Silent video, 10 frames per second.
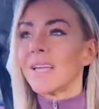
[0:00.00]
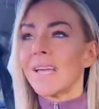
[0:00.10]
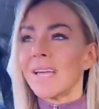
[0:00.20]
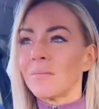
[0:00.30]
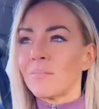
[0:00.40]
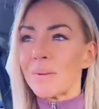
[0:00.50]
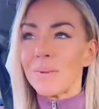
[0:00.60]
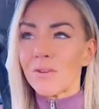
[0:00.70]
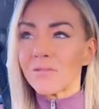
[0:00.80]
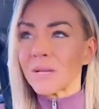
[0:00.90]
Okay,
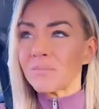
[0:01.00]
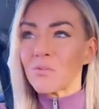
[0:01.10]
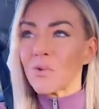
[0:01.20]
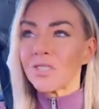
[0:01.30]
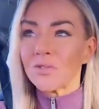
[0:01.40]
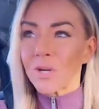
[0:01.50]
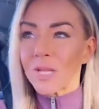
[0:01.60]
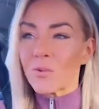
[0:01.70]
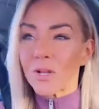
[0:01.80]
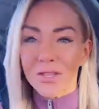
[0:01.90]
maybe it goes up to
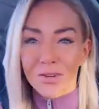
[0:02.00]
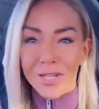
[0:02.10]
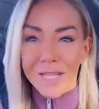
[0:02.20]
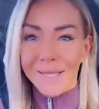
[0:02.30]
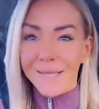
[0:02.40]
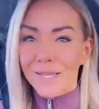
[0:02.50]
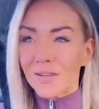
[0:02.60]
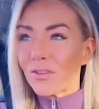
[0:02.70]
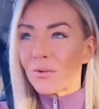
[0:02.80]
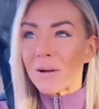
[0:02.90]
120, 130.
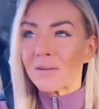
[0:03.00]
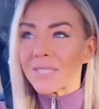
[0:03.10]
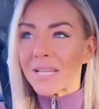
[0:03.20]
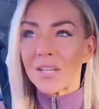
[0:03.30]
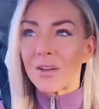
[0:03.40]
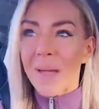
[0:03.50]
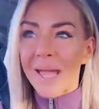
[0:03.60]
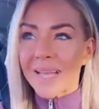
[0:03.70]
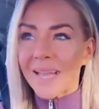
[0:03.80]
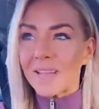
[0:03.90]
A few hours later, you're
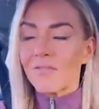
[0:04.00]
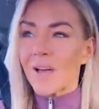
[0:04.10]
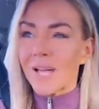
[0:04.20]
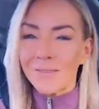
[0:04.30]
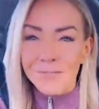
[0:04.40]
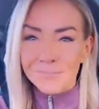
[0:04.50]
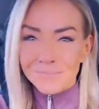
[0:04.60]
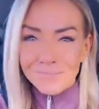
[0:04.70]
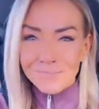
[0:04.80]
back at 85.